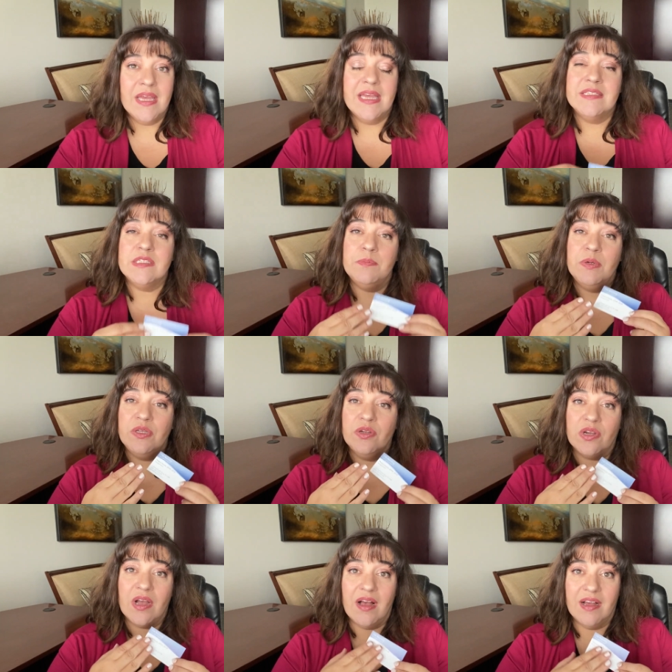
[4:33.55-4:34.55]
is to put
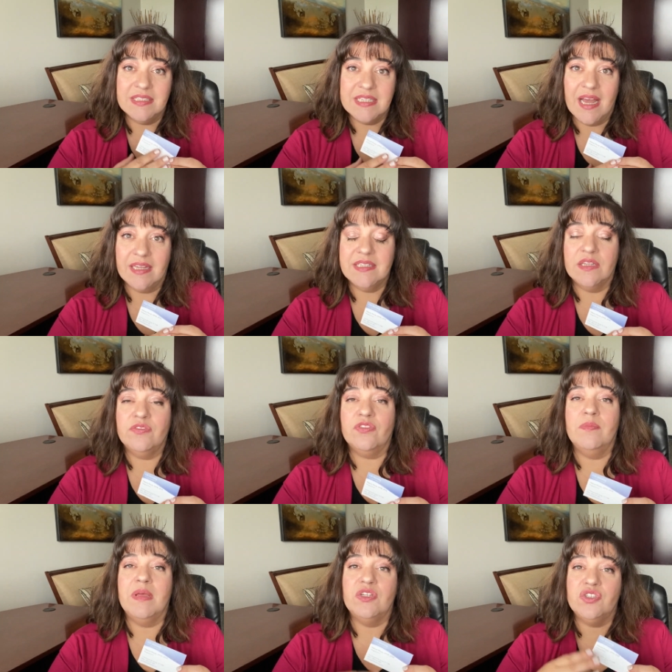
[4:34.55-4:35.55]
your contact
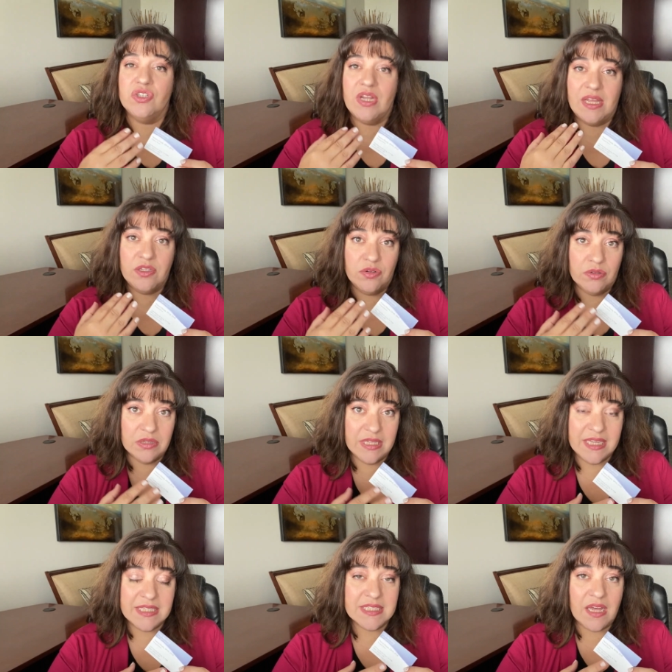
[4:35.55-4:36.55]
information and your
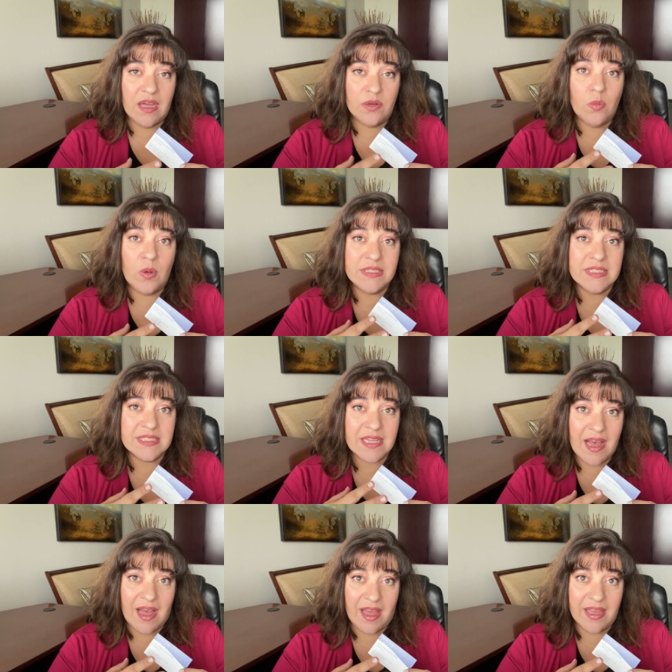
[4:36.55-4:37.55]
links on one
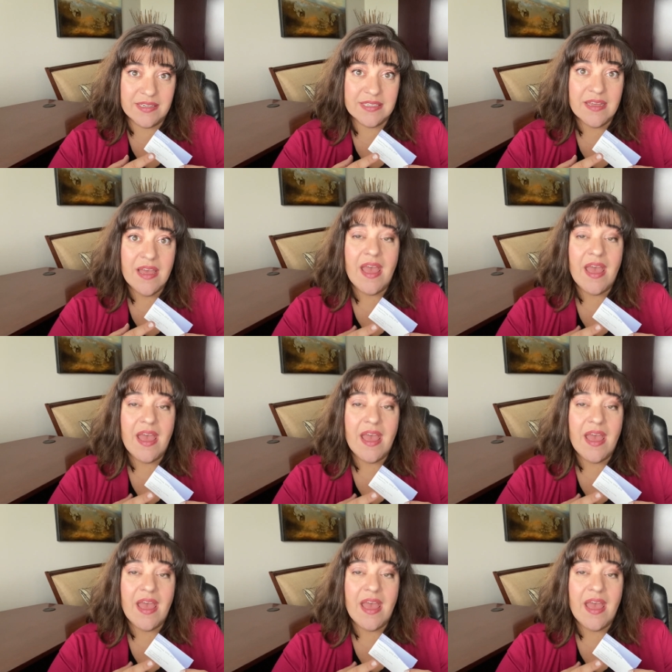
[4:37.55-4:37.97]
side